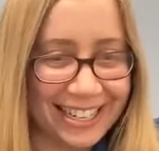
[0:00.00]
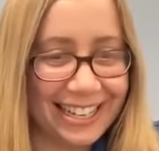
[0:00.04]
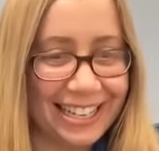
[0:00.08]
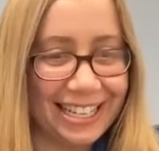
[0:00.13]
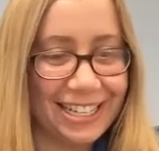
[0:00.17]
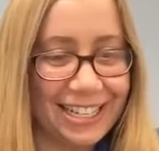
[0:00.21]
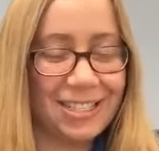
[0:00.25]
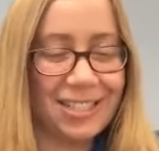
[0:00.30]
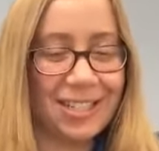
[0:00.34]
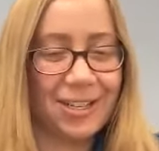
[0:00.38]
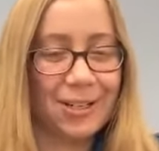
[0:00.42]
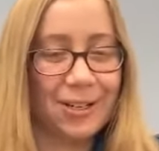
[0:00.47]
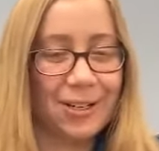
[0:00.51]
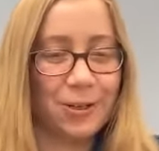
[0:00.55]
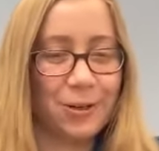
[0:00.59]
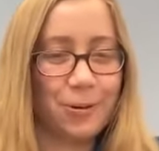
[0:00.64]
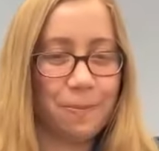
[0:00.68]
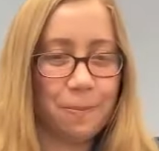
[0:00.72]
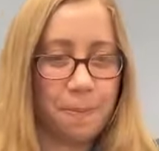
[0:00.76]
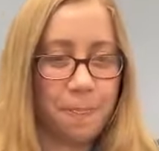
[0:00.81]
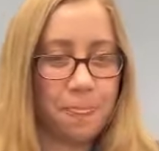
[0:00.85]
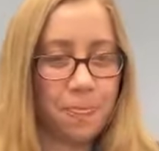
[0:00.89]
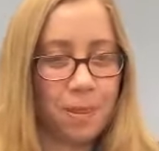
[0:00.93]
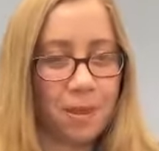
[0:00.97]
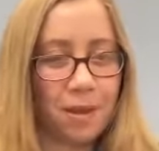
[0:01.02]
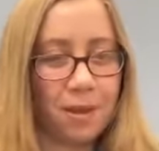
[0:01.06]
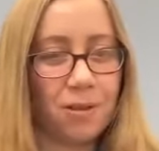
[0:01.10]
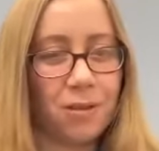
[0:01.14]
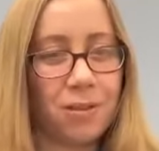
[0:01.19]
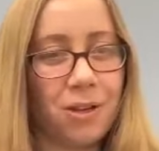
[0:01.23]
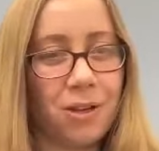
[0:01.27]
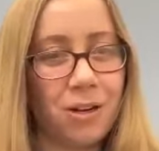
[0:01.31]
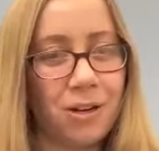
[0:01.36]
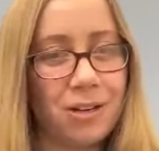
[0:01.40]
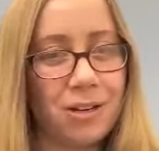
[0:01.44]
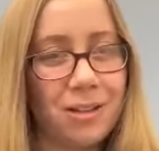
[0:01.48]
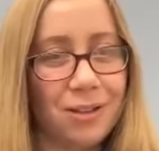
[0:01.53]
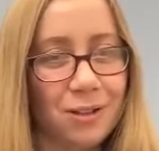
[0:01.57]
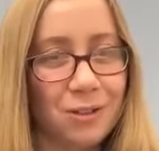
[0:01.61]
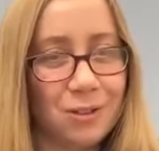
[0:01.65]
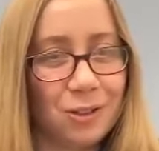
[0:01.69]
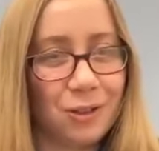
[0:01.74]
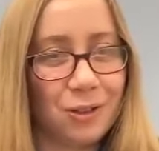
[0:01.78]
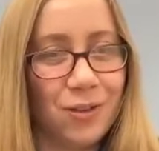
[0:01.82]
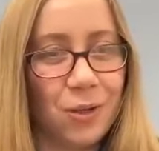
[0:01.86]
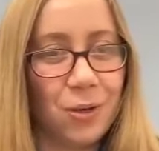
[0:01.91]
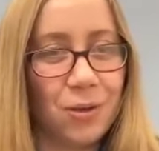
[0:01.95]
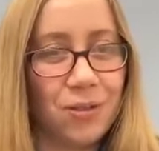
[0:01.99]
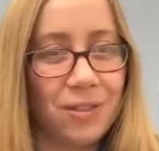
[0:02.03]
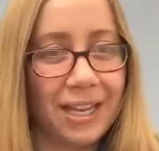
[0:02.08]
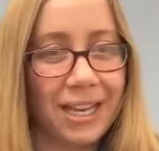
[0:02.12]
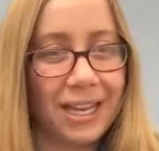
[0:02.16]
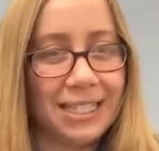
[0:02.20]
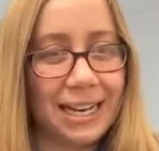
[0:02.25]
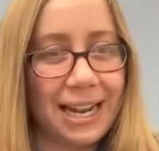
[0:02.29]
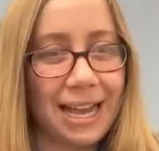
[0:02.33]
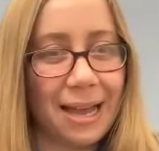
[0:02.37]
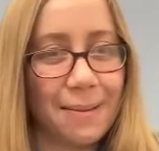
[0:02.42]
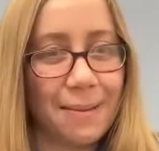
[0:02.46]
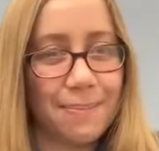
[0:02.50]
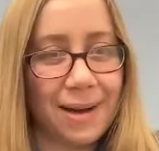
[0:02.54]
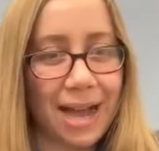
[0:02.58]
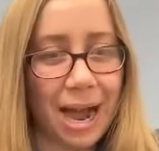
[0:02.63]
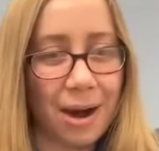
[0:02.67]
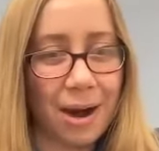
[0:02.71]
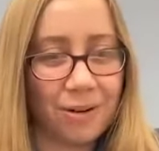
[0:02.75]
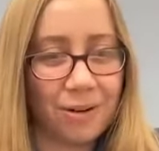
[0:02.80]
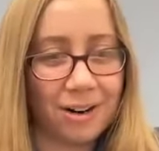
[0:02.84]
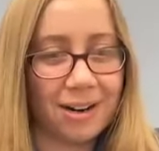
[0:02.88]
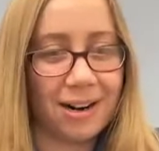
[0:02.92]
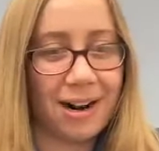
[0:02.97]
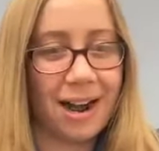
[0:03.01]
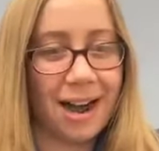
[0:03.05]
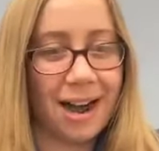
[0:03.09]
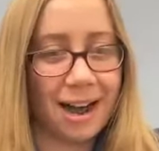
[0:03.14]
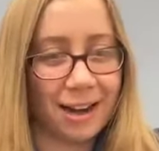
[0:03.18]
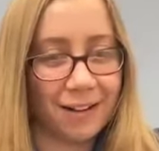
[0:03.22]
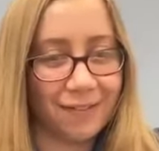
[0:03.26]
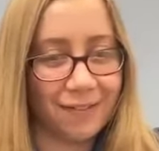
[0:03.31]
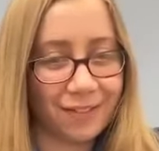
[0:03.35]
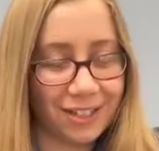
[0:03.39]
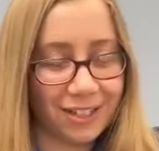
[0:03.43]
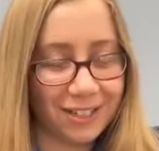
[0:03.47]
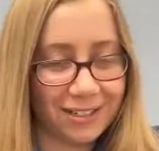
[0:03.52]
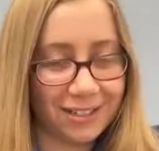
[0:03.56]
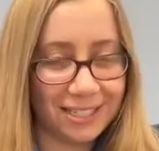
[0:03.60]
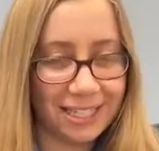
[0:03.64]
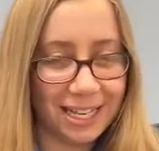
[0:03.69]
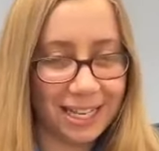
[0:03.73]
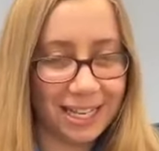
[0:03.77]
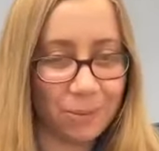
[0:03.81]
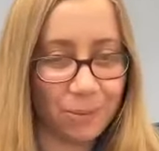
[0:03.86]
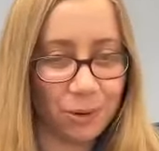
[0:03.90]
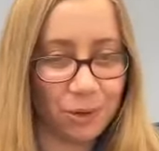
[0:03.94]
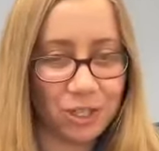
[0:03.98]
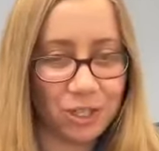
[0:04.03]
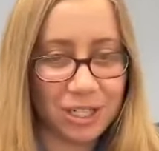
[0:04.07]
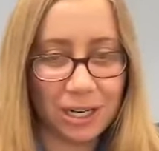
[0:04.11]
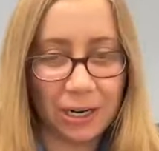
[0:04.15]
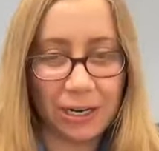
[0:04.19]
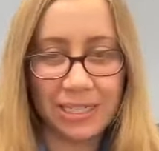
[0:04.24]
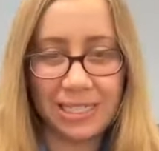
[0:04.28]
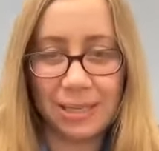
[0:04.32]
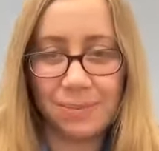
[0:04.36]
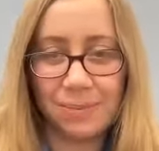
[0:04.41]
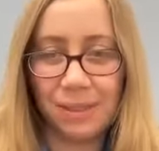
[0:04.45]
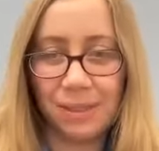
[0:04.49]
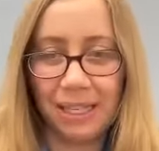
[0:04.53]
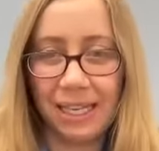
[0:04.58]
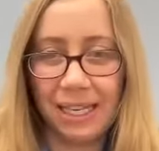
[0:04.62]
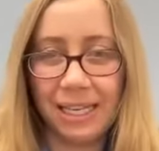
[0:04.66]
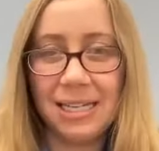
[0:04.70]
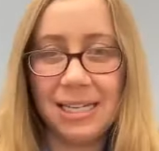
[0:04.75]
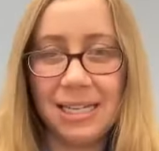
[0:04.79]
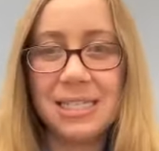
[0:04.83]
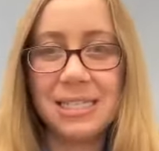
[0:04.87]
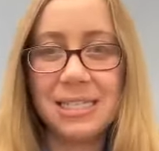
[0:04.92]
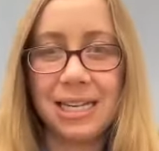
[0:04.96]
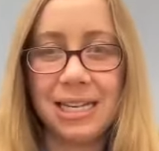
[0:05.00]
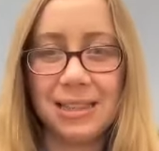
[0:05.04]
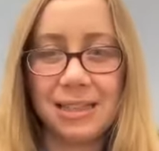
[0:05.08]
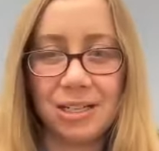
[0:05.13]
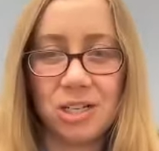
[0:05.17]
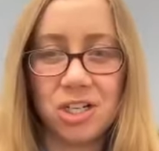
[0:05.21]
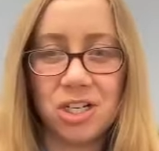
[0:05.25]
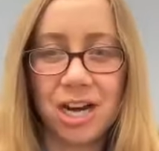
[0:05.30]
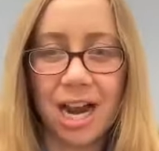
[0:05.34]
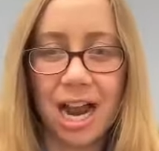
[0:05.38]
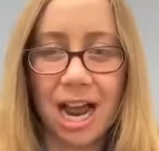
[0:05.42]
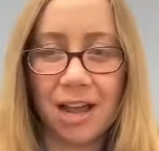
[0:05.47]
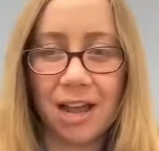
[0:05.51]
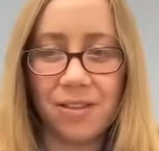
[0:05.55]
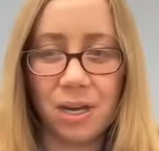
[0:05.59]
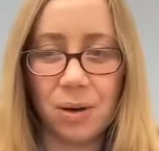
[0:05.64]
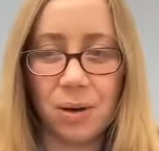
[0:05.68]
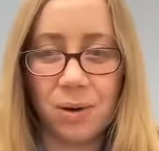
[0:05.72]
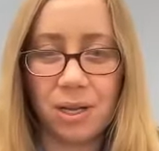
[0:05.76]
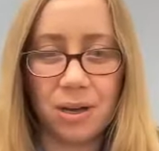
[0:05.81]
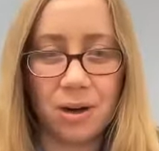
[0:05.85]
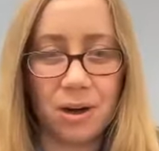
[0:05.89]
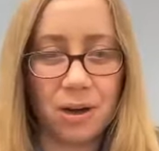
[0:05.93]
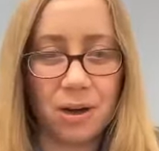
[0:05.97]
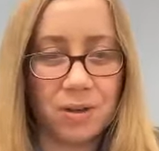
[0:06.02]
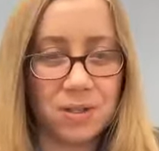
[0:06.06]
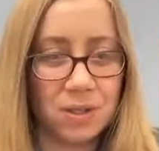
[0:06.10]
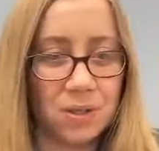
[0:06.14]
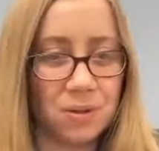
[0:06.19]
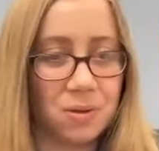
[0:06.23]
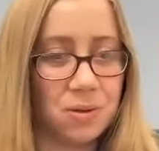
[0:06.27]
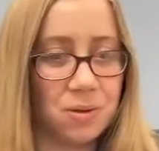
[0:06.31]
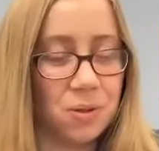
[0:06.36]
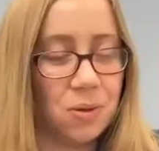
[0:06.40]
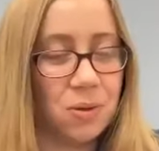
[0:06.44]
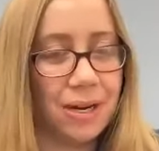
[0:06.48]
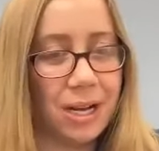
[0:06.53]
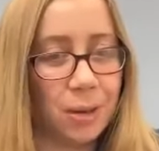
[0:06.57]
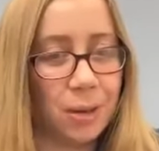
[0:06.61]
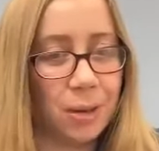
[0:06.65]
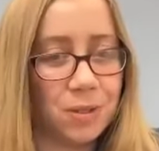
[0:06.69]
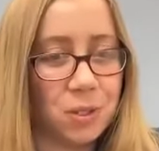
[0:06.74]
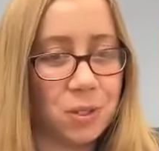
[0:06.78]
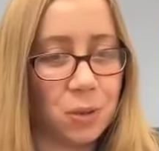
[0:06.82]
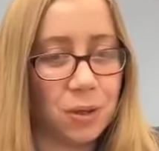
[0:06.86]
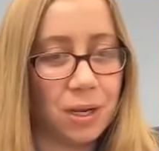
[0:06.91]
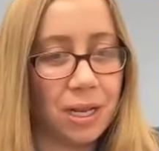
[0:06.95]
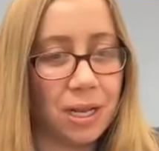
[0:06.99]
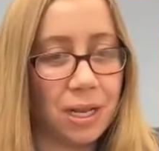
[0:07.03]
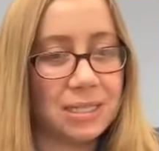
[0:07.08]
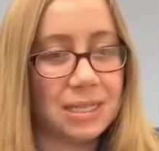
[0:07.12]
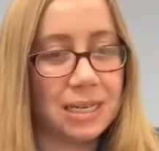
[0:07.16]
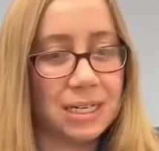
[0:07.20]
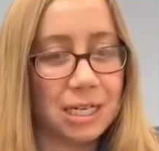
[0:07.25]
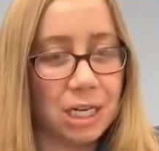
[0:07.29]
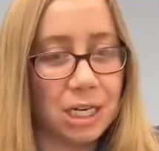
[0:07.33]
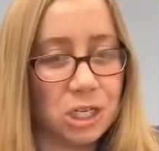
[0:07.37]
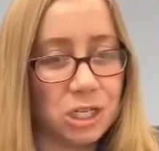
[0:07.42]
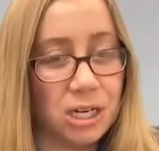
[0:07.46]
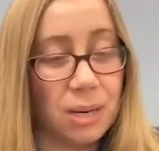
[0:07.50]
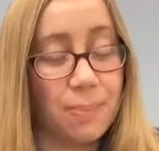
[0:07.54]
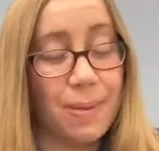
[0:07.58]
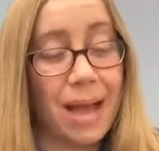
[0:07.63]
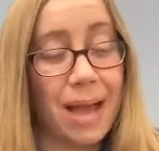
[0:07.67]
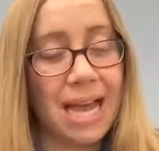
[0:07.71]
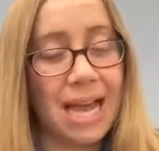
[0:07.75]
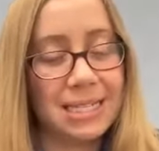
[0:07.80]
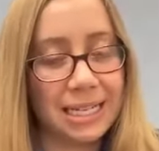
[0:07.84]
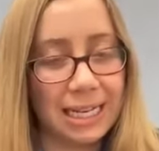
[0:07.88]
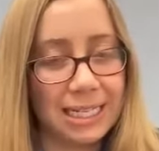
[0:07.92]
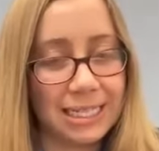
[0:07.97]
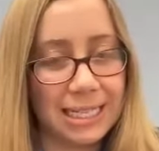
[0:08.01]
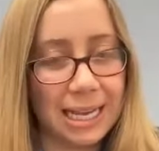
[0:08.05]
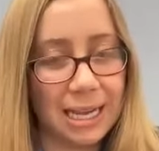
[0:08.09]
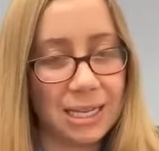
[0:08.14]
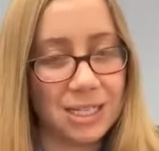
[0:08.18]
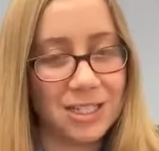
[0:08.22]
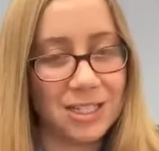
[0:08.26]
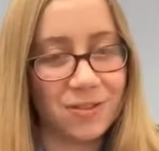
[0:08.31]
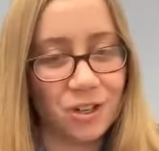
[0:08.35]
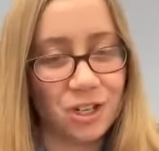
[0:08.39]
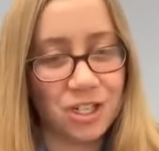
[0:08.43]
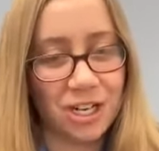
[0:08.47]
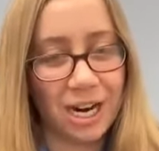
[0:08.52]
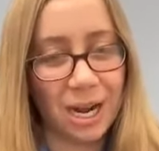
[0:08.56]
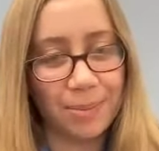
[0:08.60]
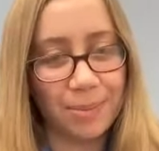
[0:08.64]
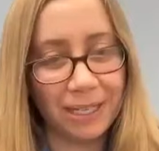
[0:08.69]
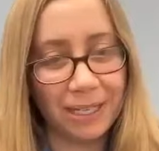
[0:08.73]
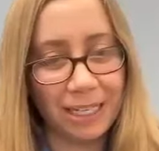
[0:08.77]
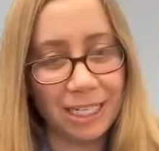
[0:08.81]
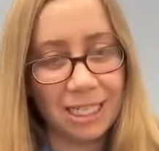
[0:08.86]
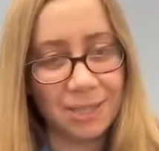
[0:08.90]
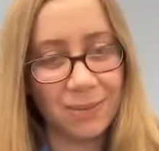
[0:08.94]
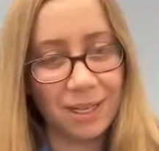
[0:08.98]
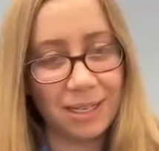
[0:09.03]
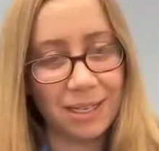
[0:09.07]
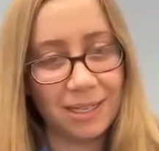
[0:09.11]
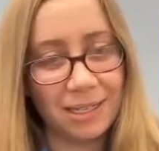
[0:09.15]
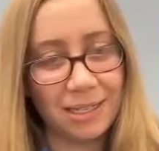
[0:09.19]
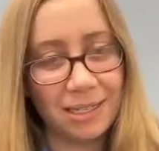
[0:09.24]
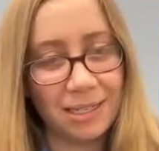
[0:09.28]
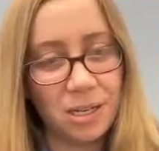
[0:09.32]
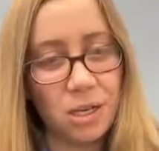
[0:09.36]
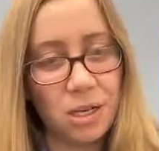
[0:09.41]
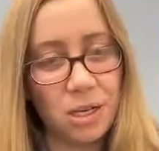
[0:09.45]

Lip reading: And so there's a few things that MPOWER offers, and we'll share some links in the chat that we also do to help students in addition to past success for job placement.